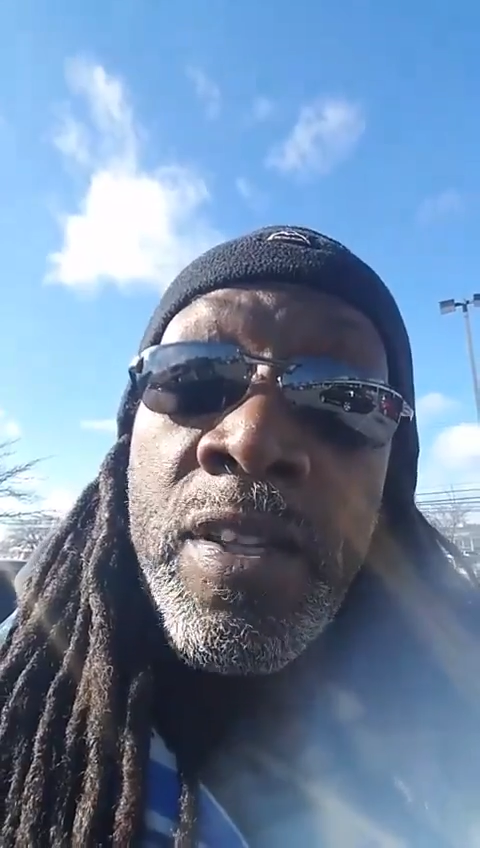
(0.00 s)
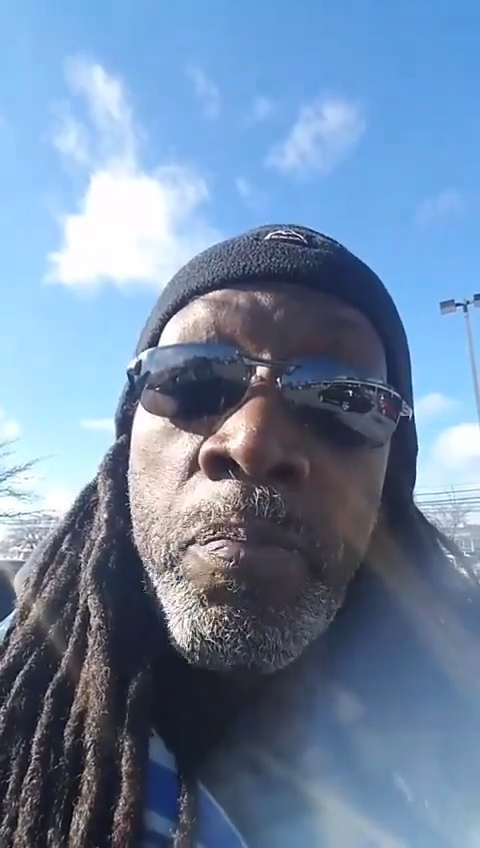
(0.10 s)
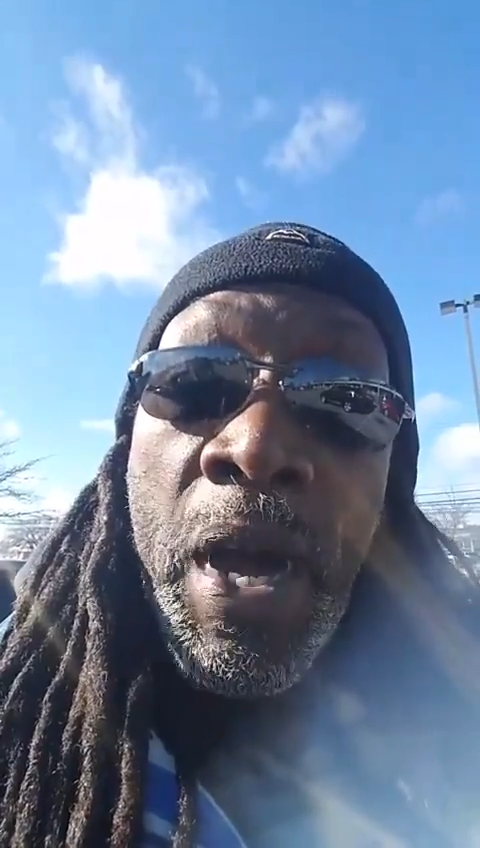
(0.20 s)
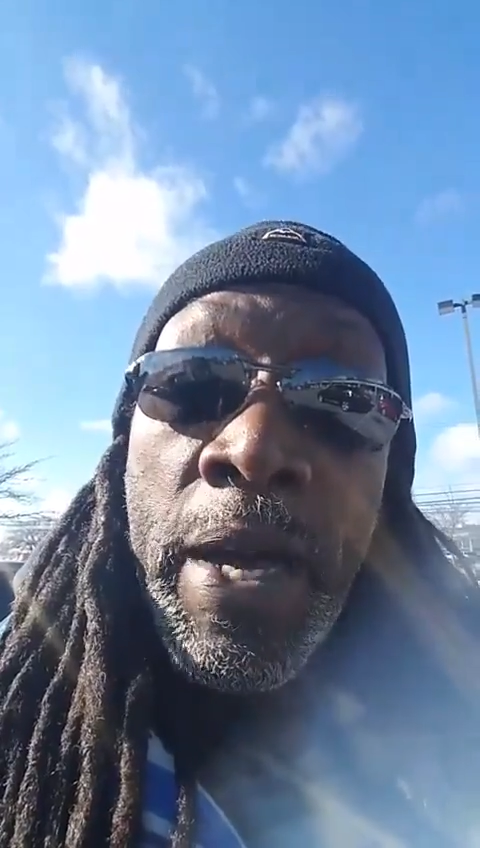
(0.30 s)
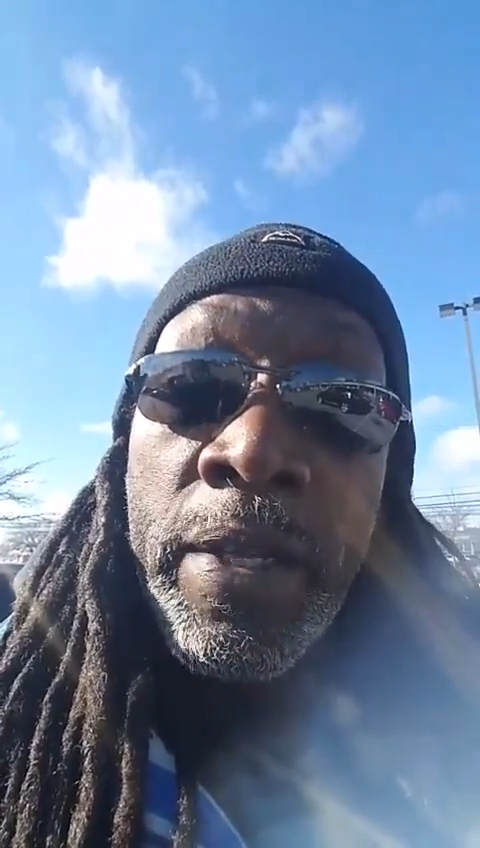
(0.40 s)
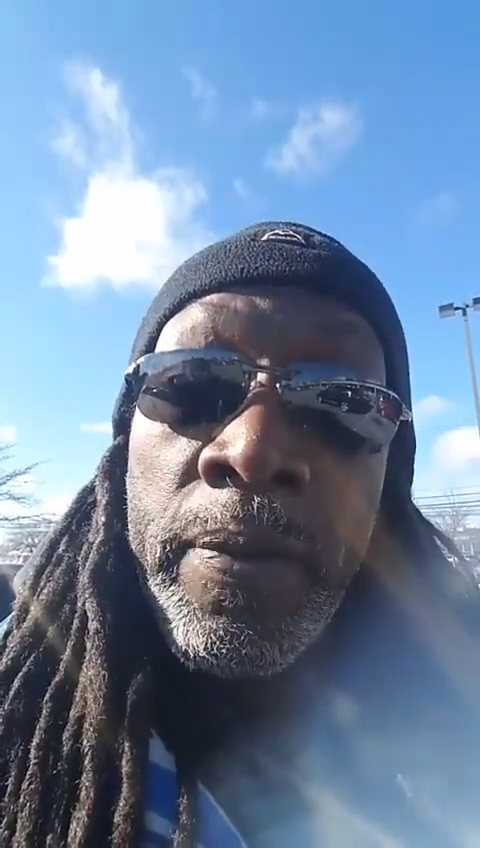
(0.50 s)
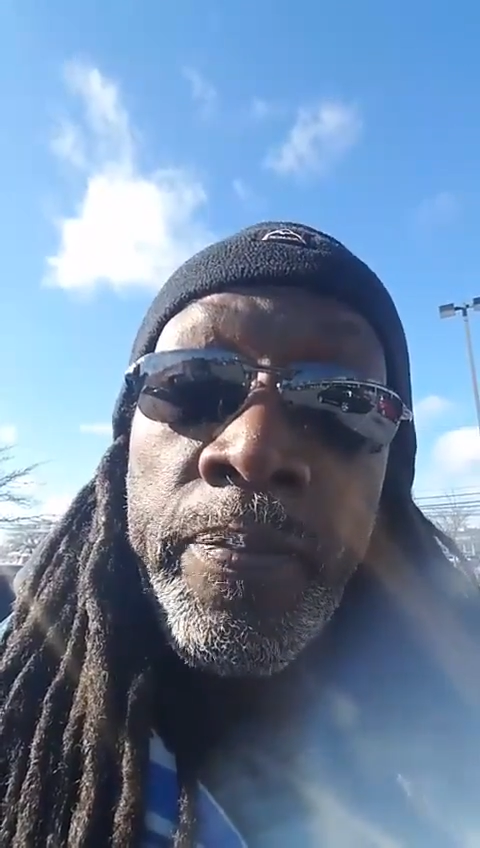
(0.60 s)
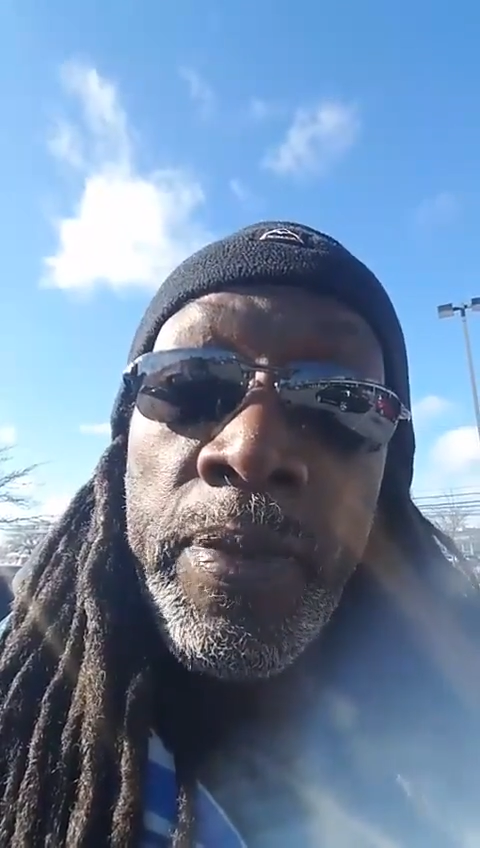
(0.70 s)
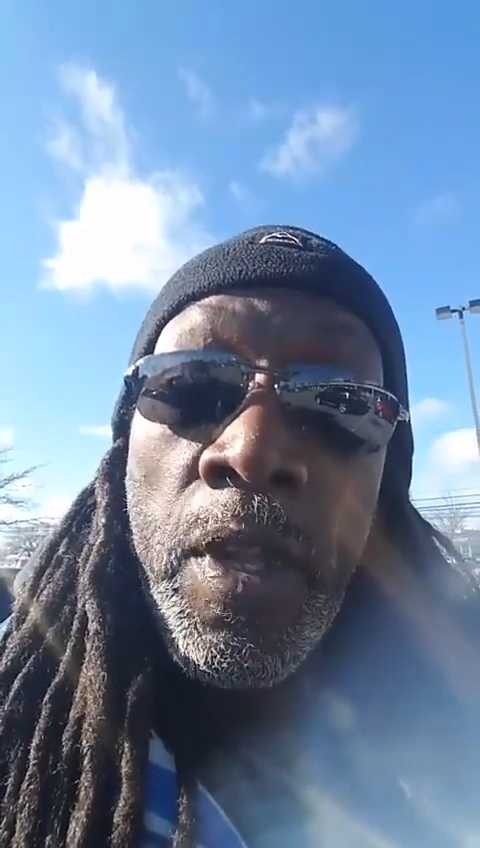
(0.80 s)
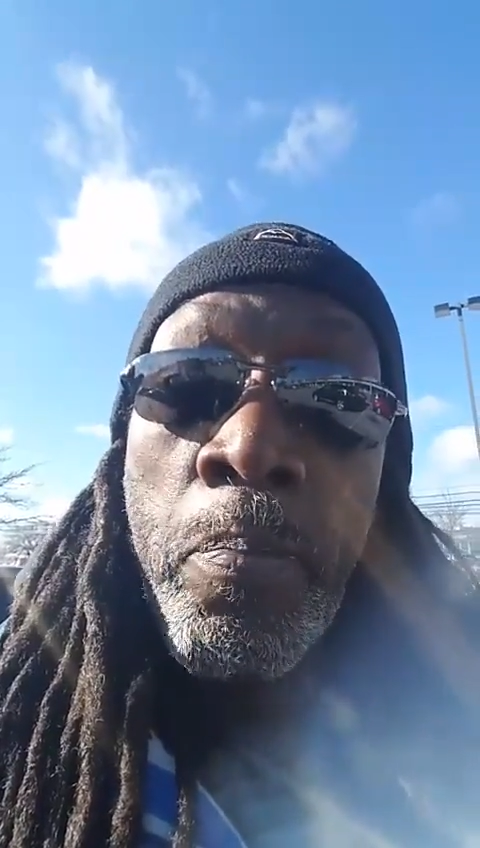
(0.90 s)
somebody.
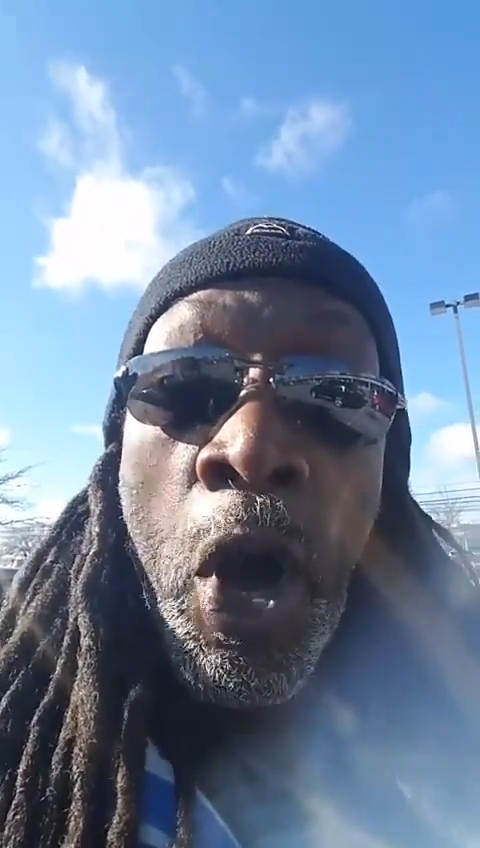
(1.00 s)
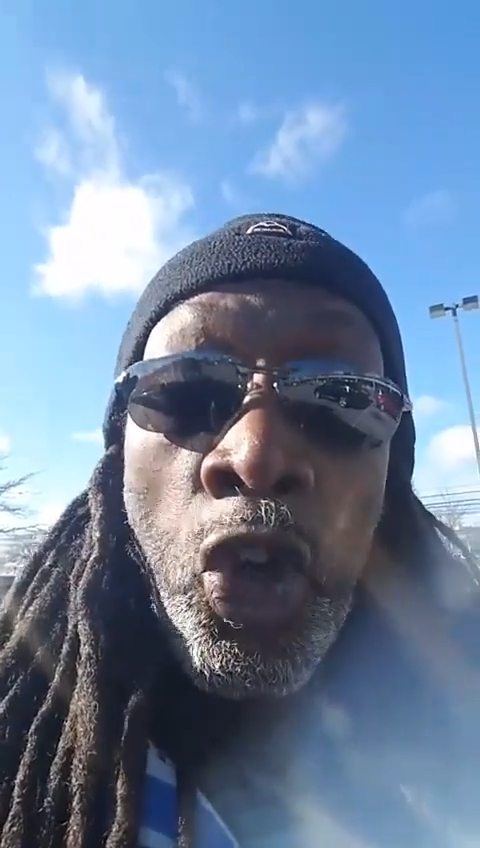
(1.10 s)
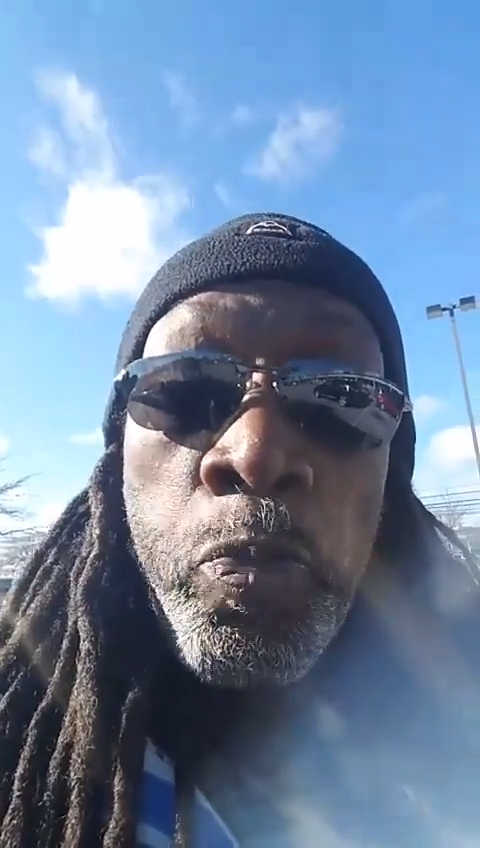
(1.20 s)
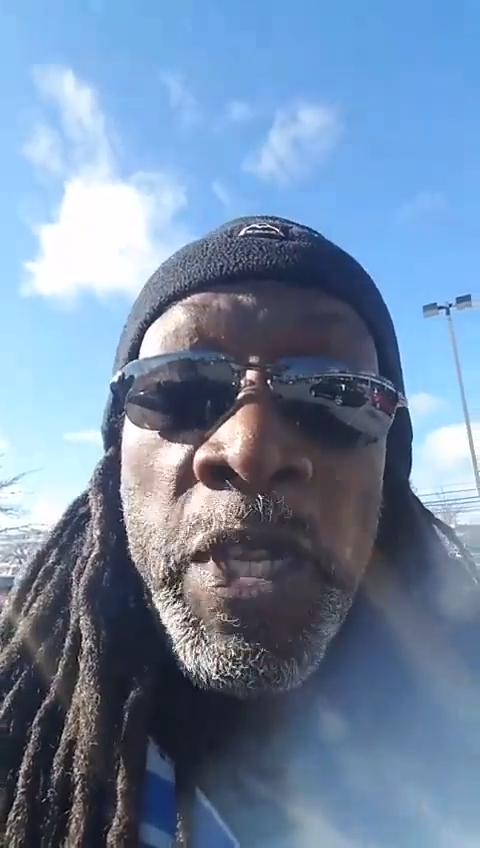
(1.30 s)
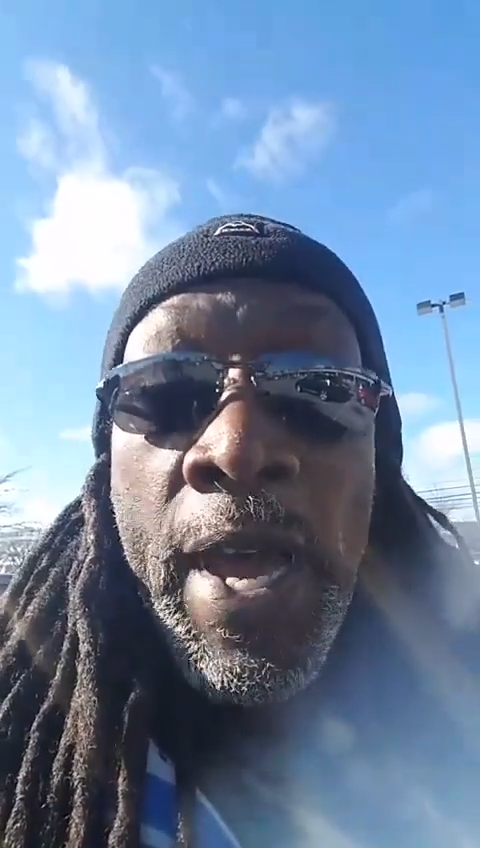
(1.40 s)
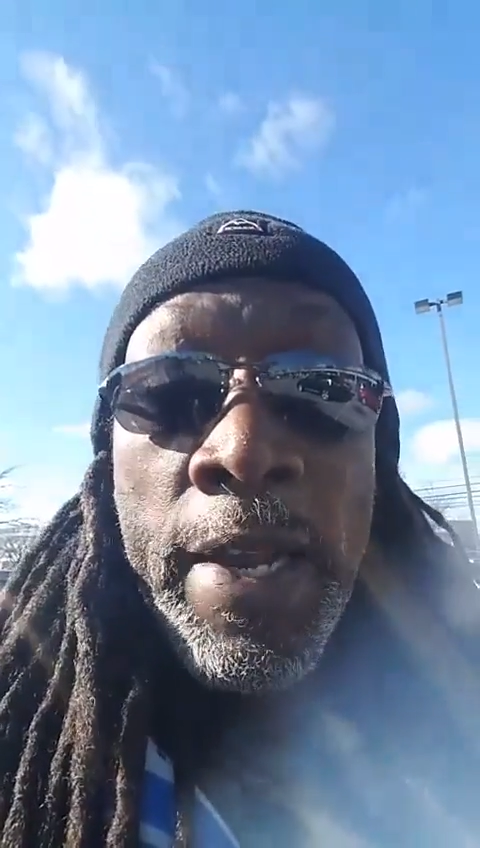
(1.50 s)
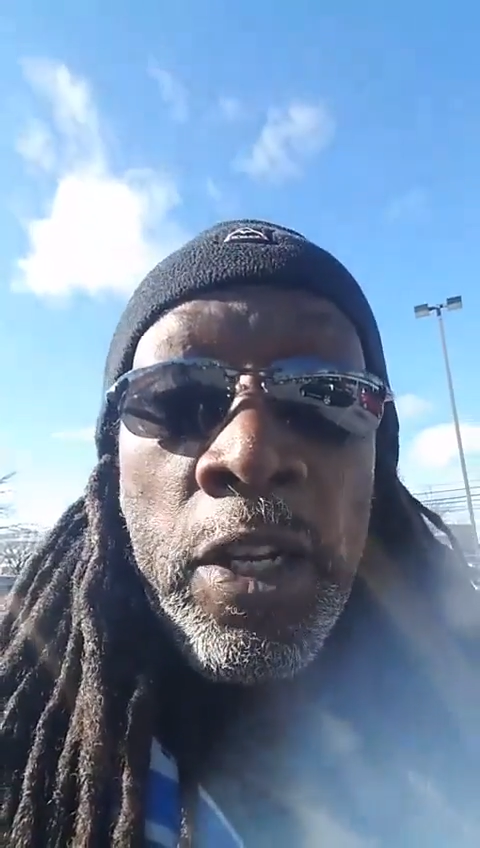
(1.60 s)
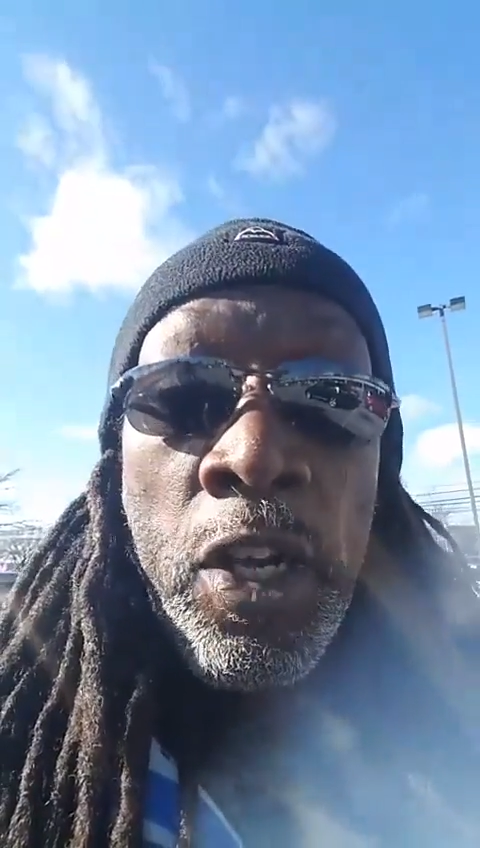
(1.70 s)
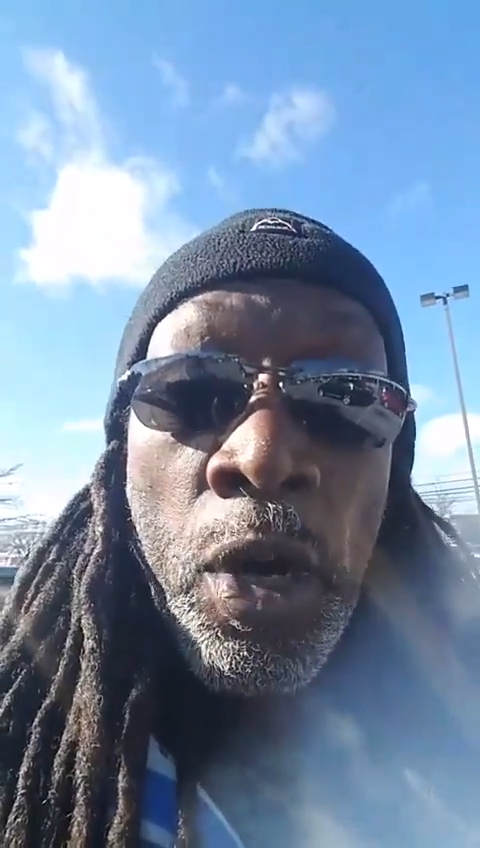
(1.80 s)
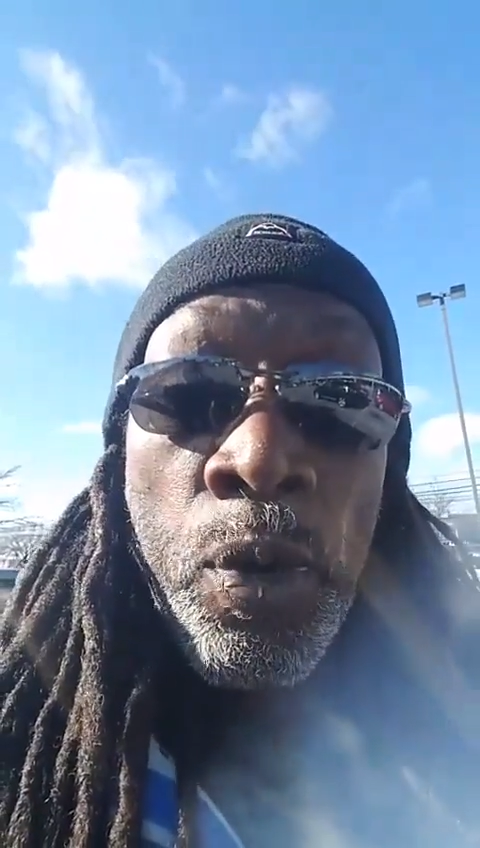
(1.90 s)
Mosby gotta
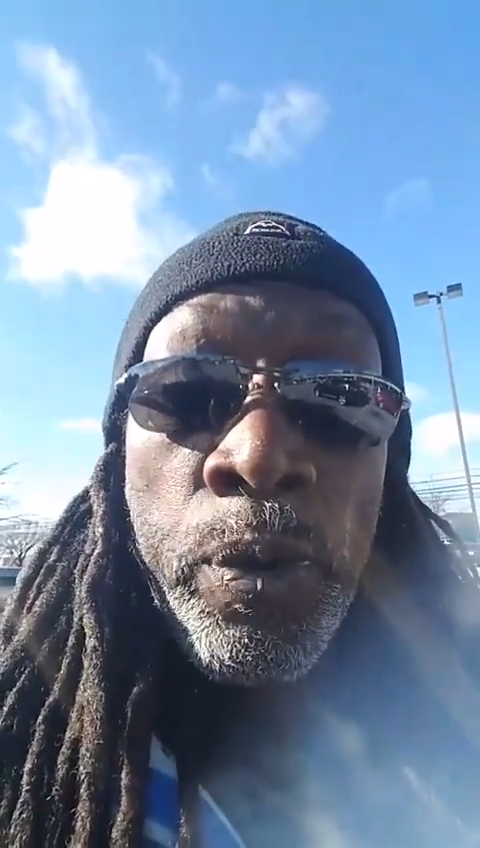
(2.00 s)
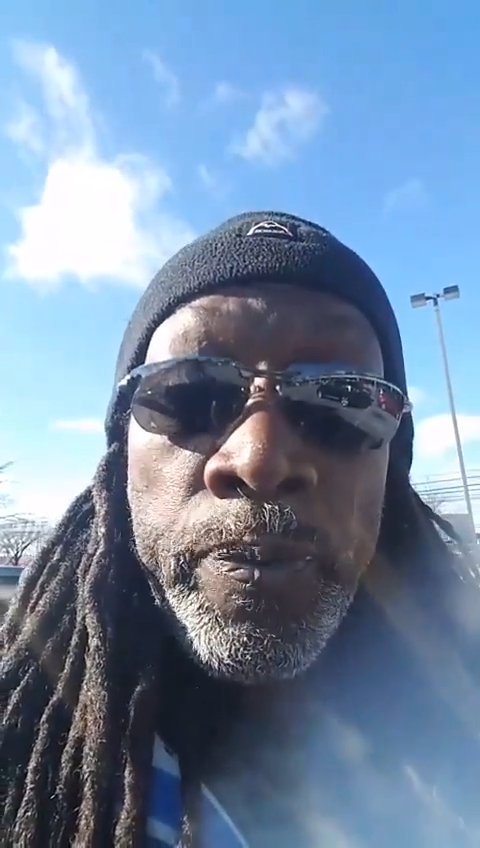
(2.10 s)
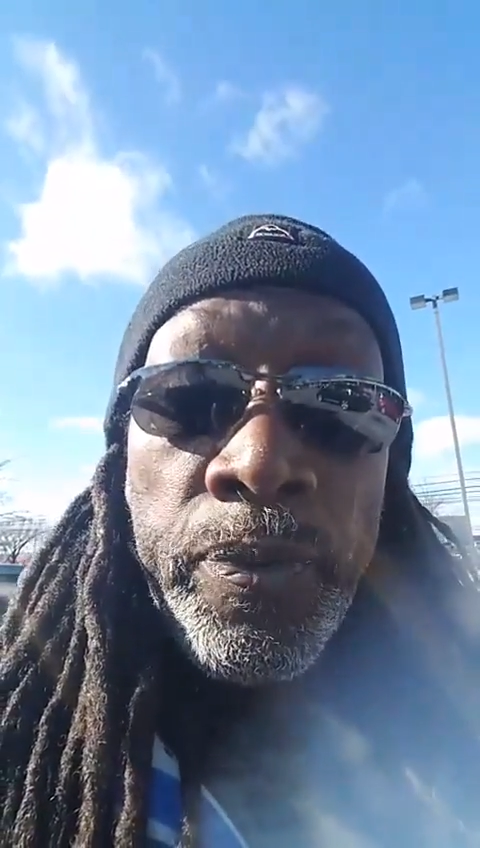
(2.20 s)
go.